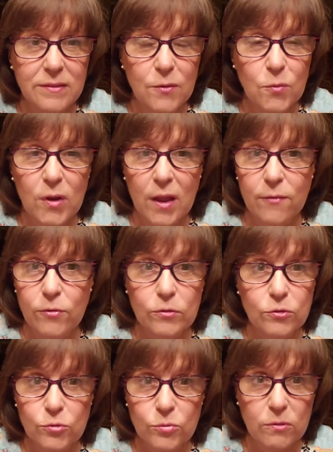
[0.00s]
that we'll ever
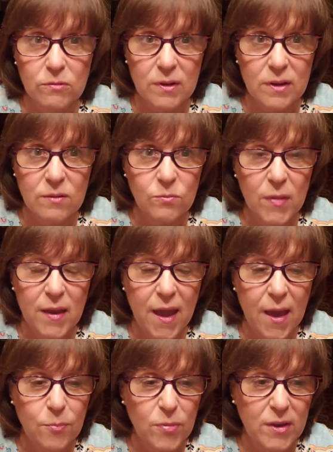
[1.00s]
truly be
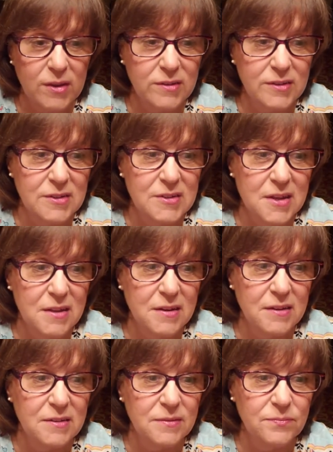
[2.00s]
happy and
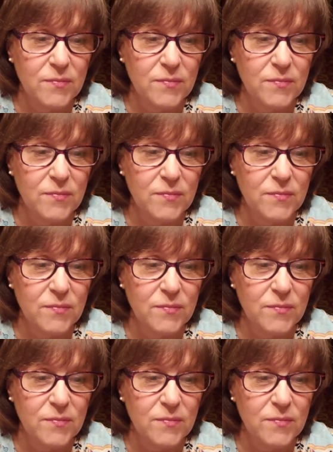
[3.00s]
contented.